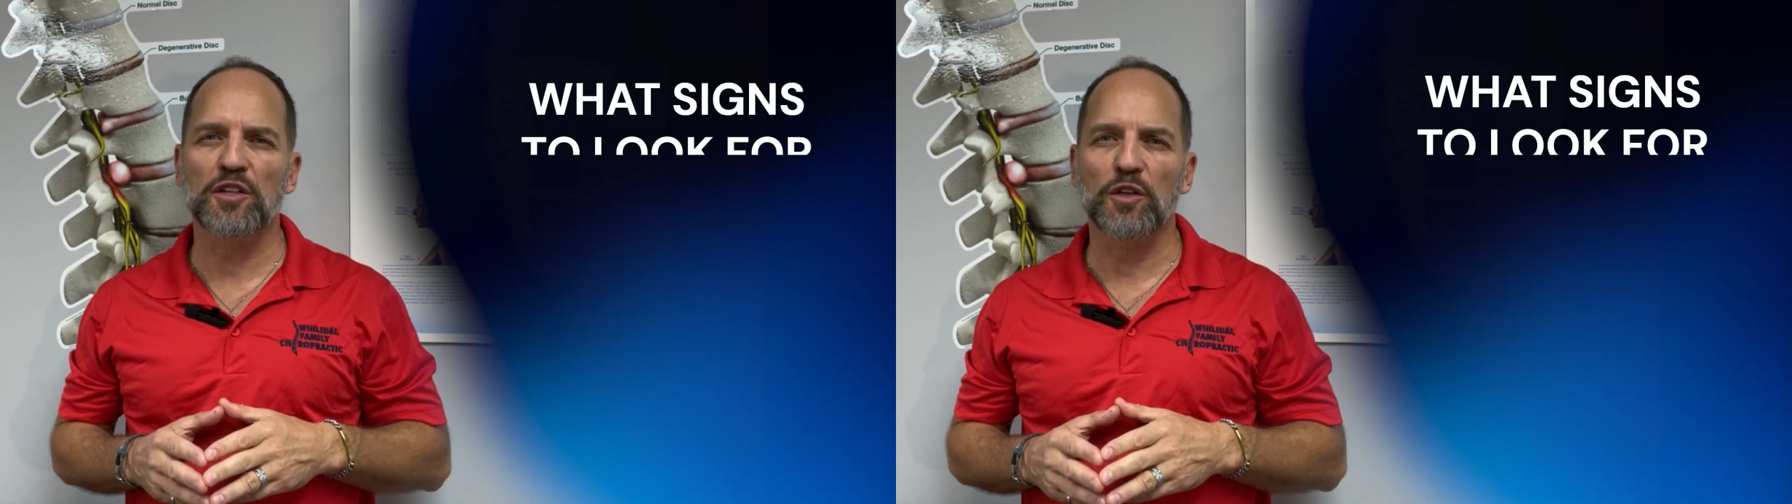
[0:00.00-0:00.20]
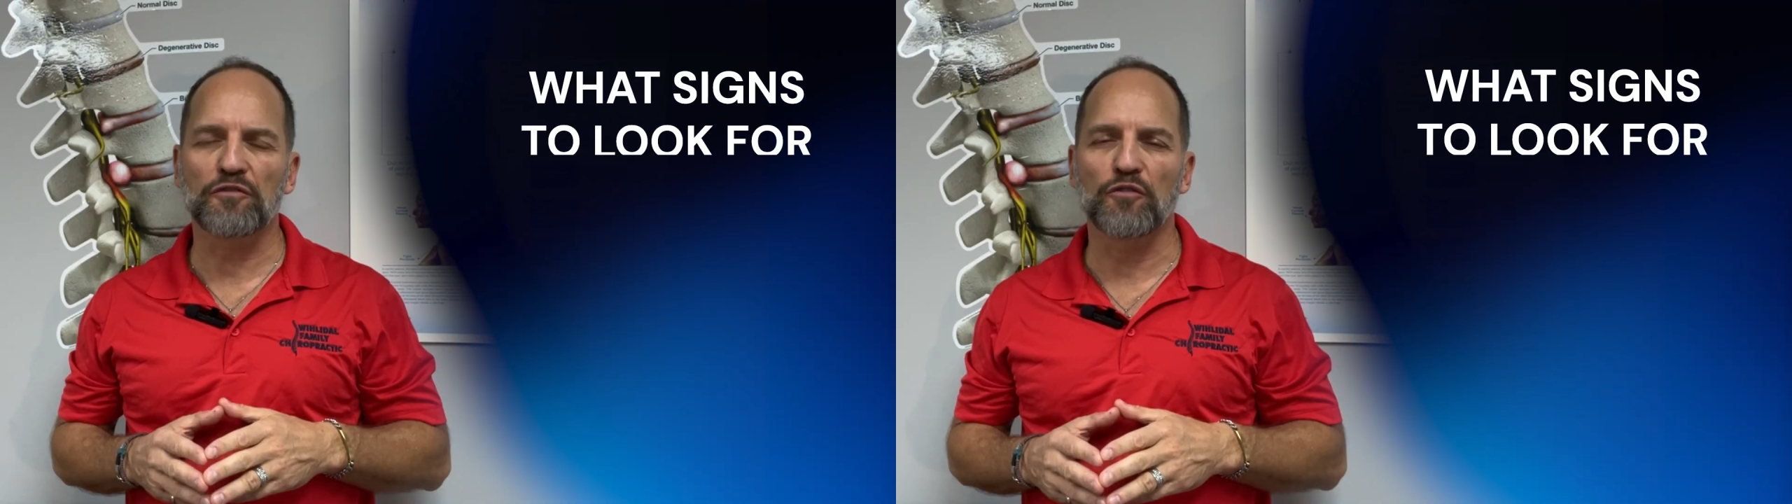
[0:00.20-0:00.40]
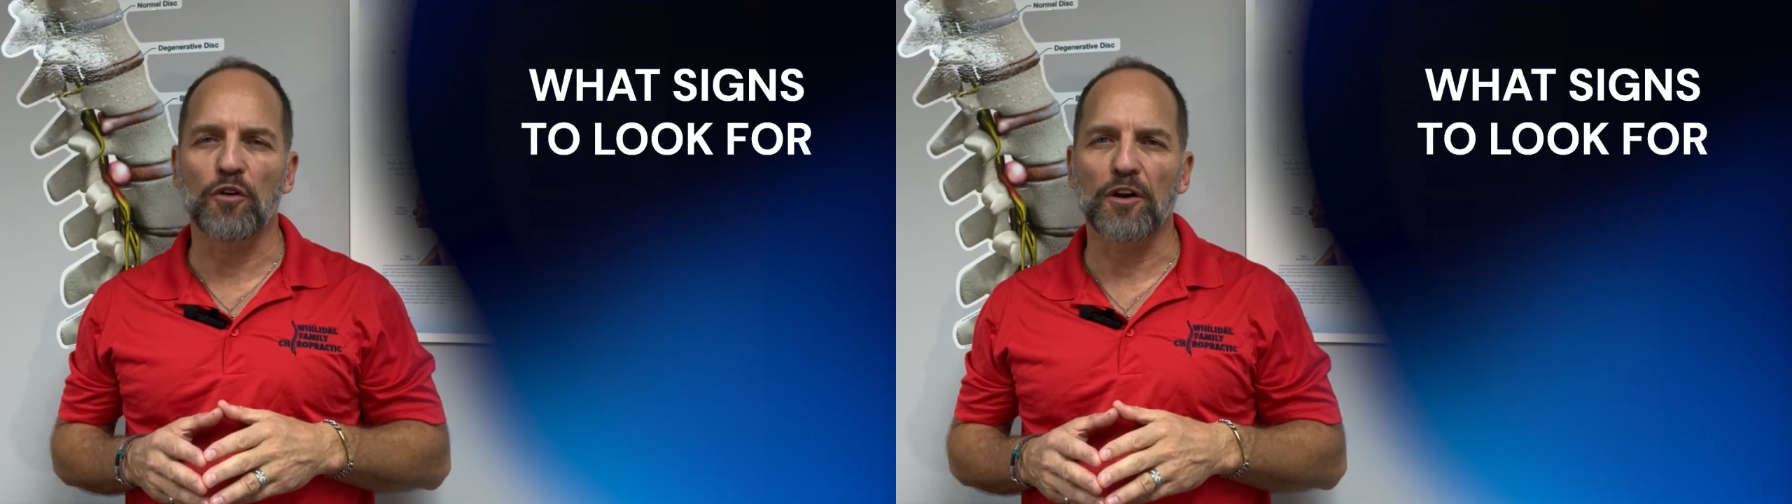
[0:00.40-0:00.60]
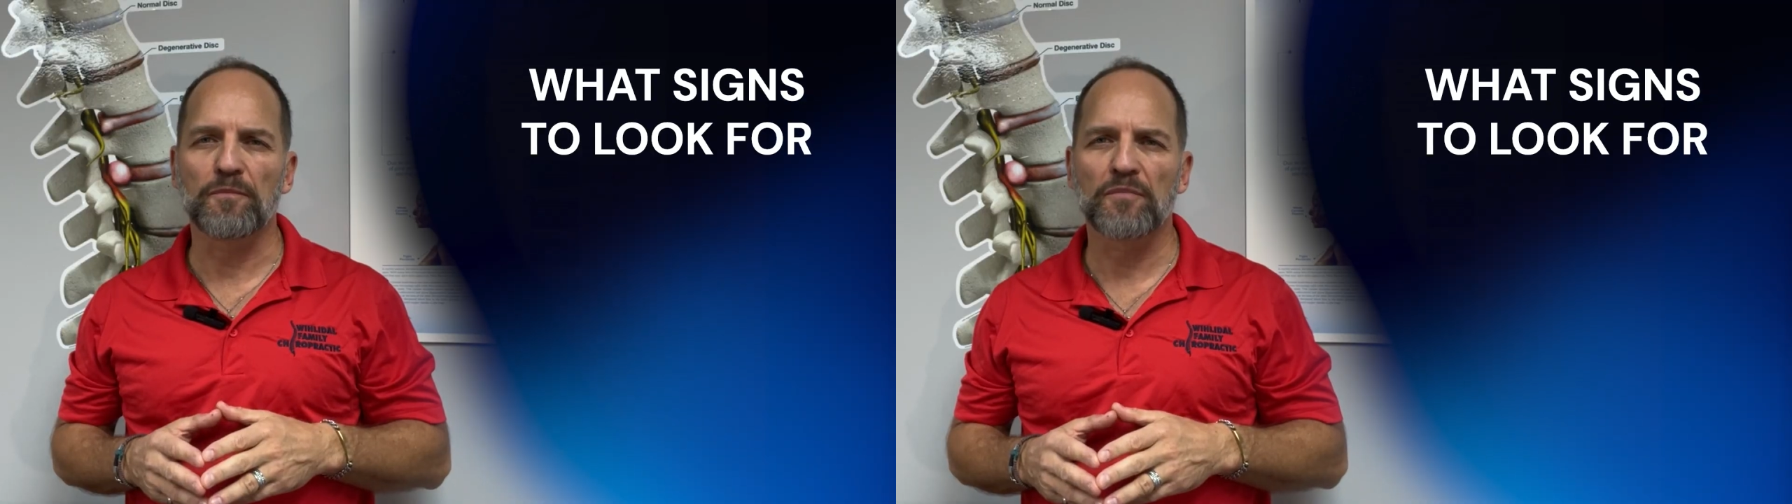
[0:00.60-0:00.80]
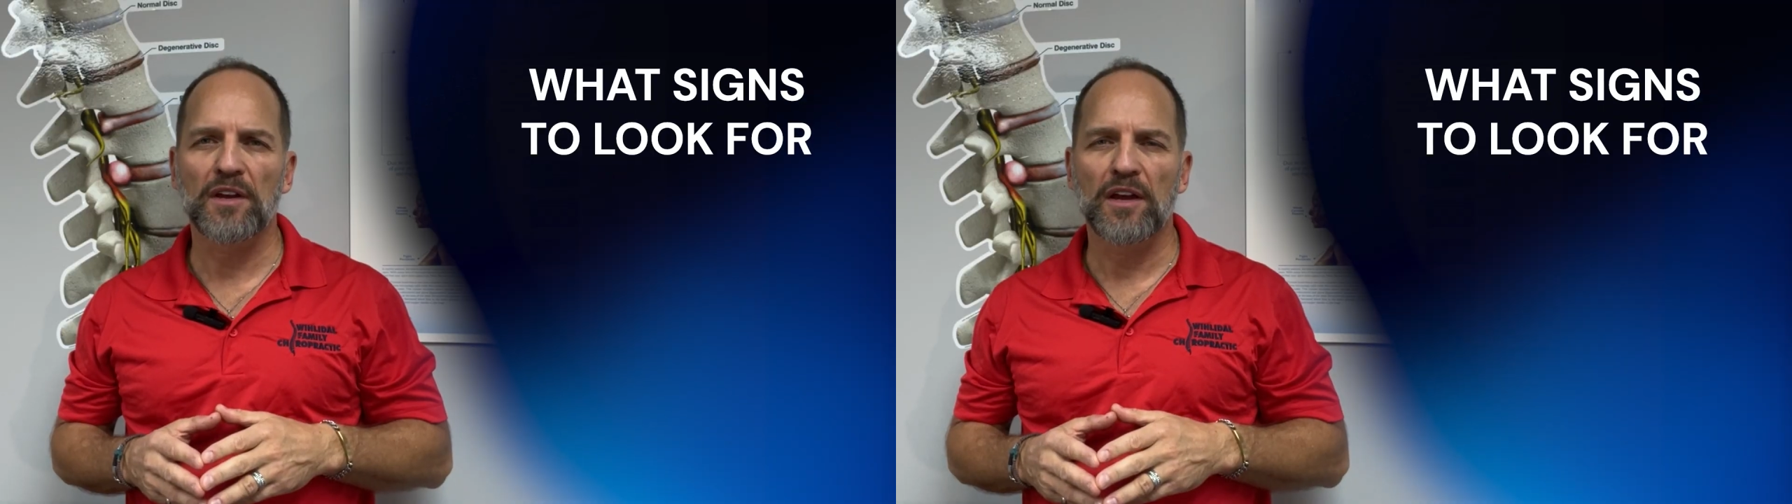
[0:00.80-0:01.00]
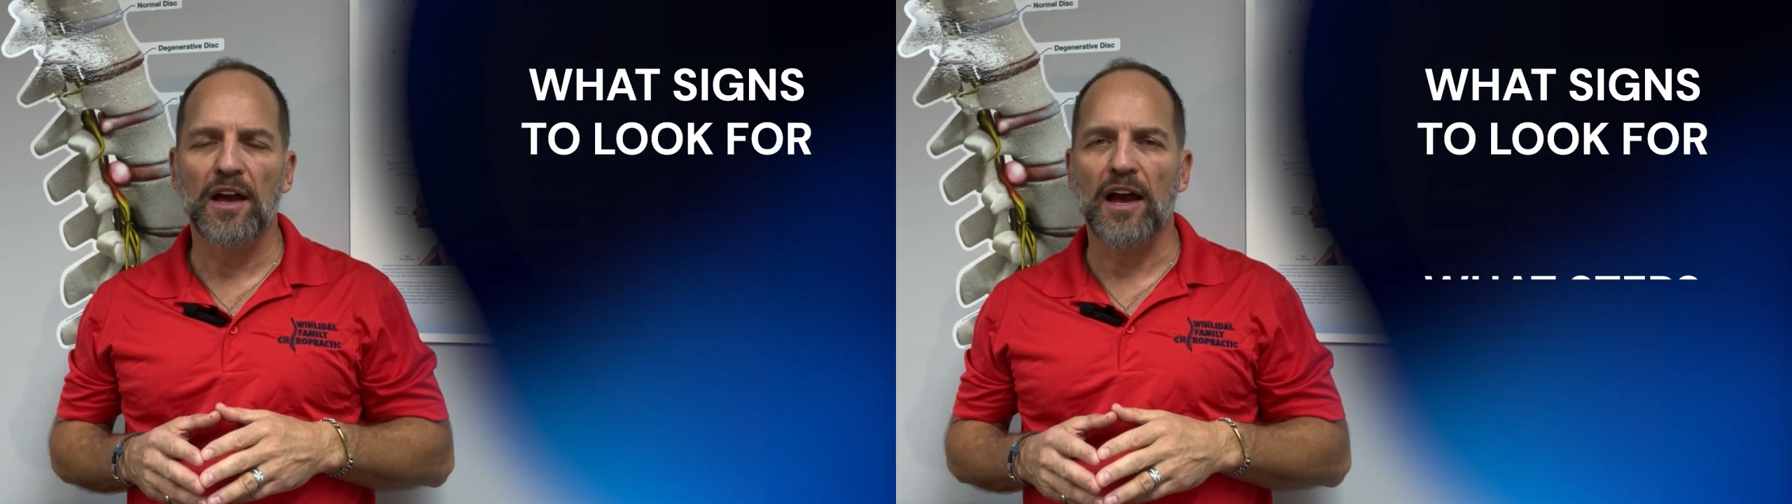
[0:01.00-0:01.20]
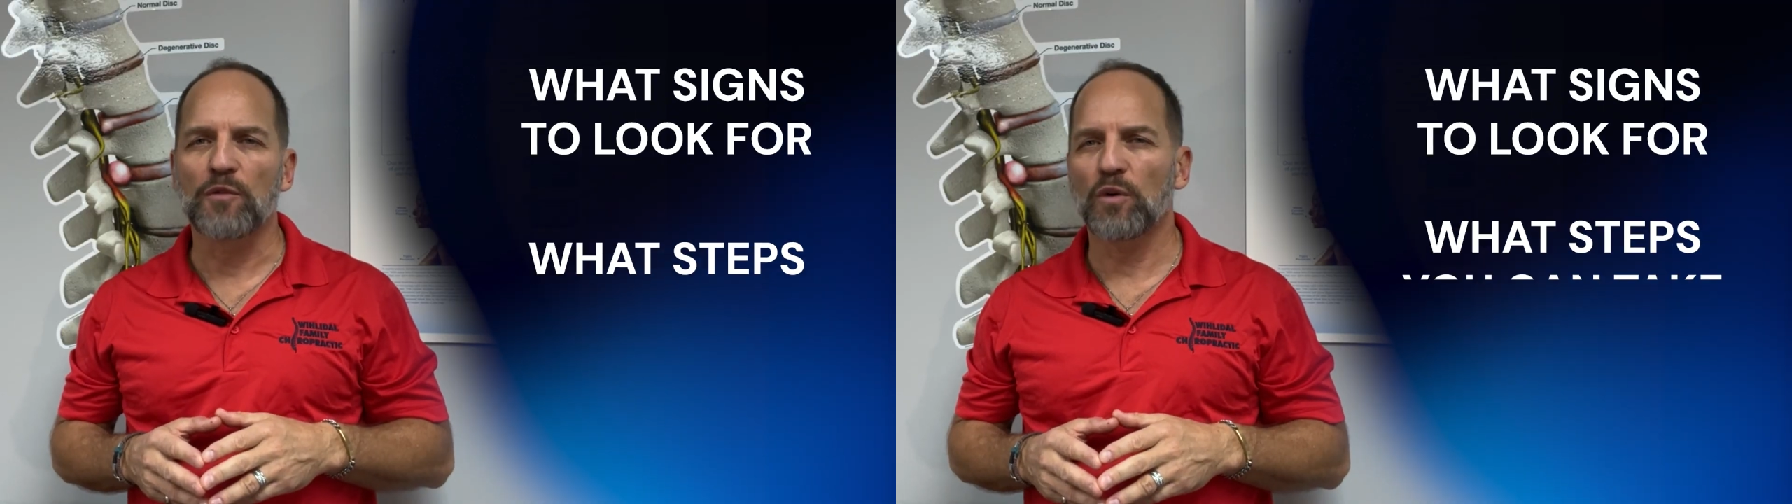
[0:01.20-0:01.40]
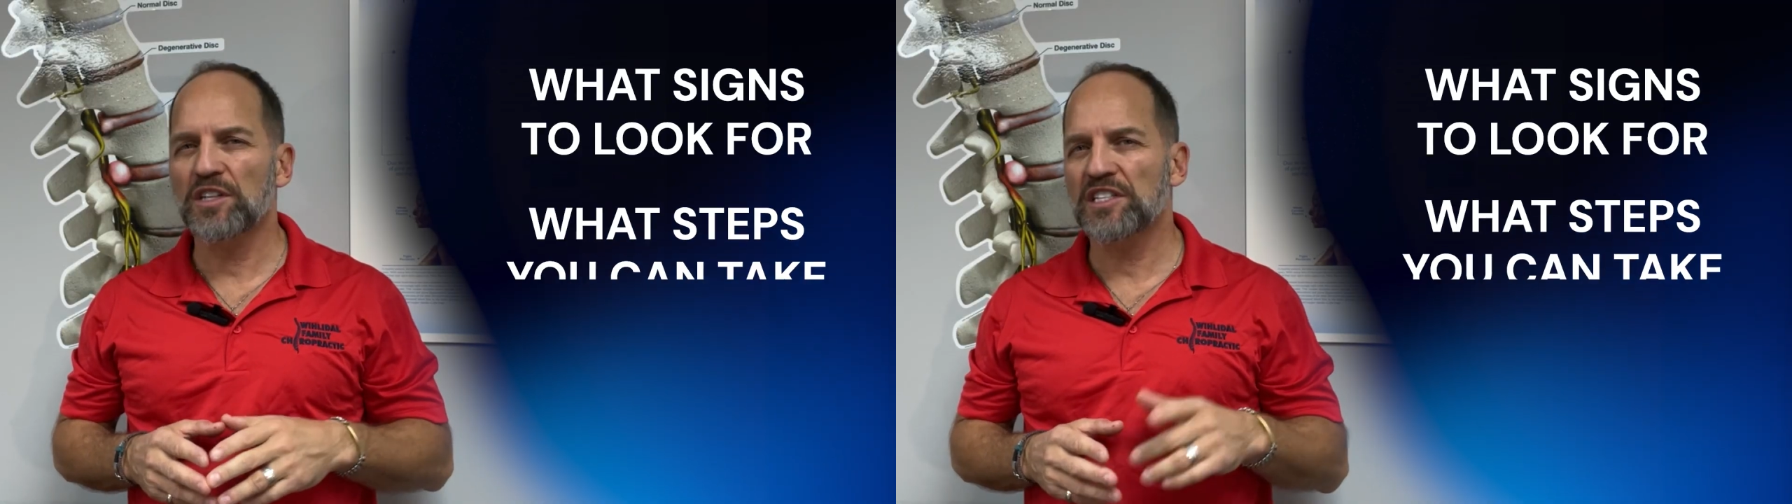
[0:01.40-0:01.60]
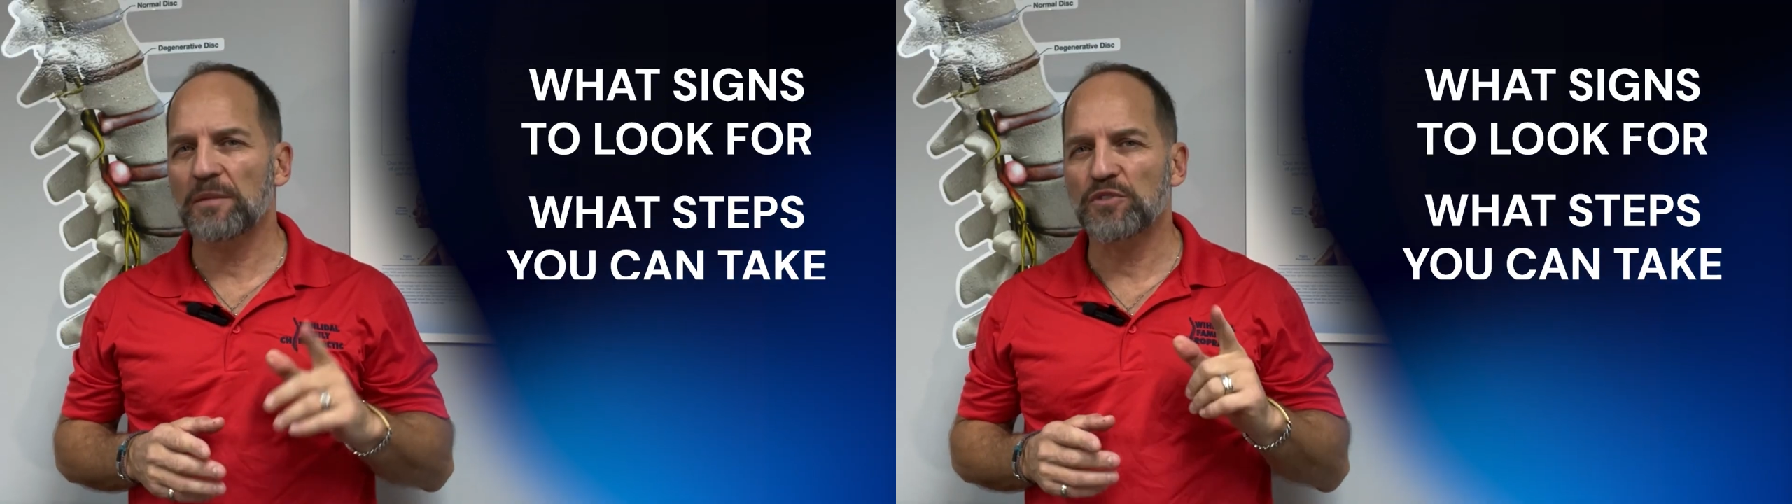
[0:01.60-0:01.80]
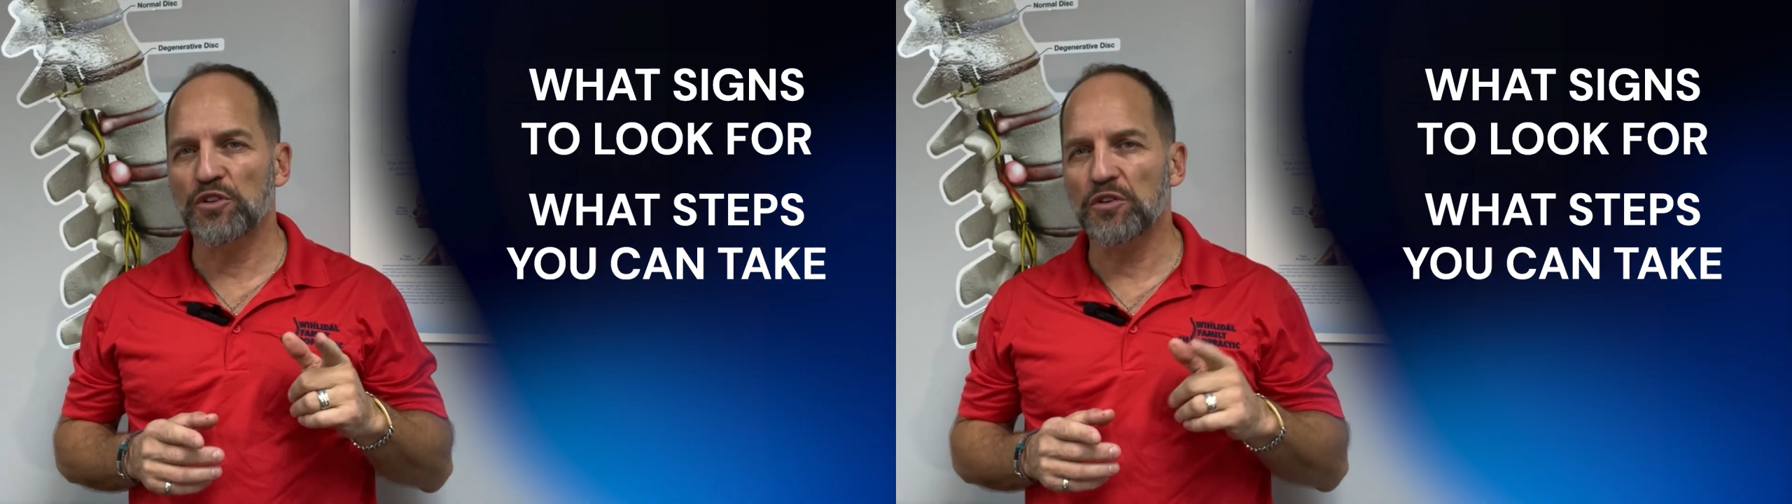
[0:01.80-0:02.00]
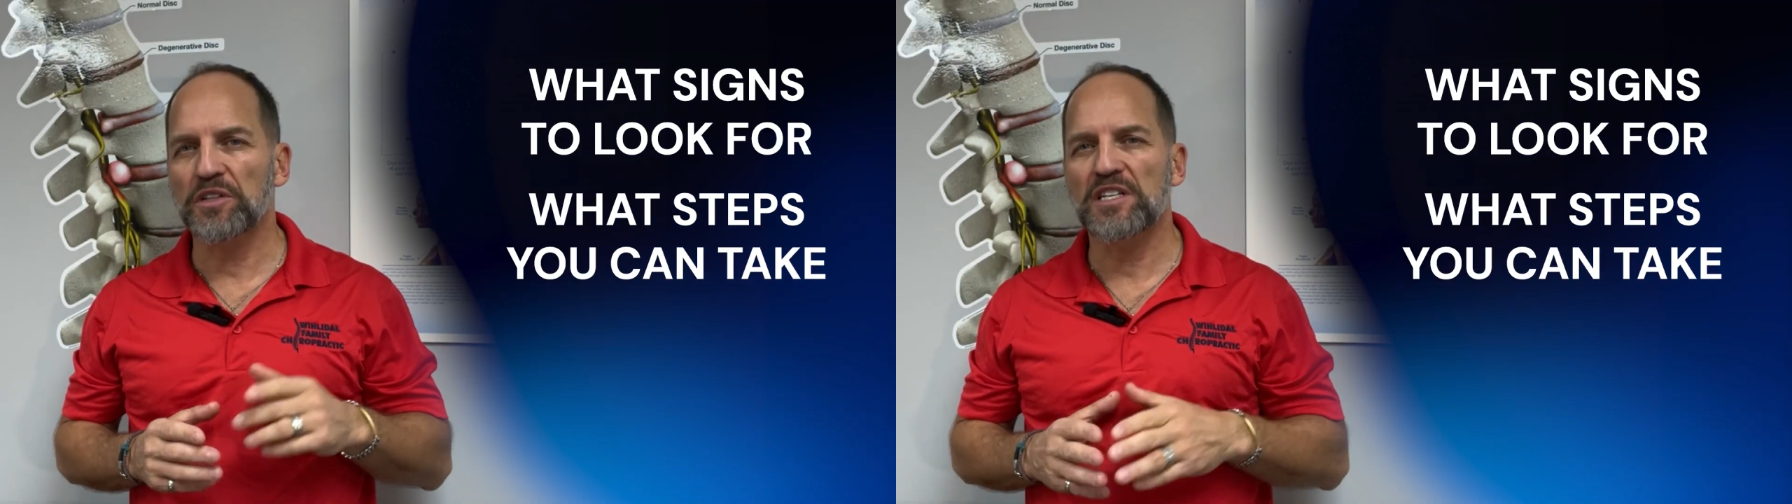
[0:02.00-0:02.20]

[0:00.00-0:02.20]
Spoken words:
look for and what steps you can